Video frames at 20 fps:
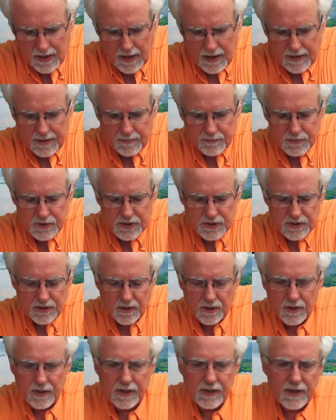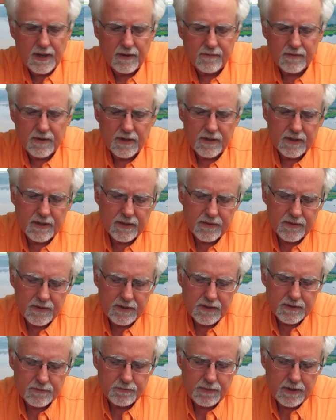I am sorry, I've got to get
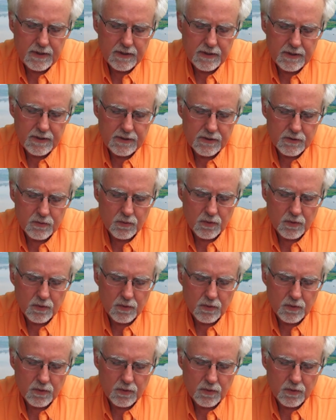these pins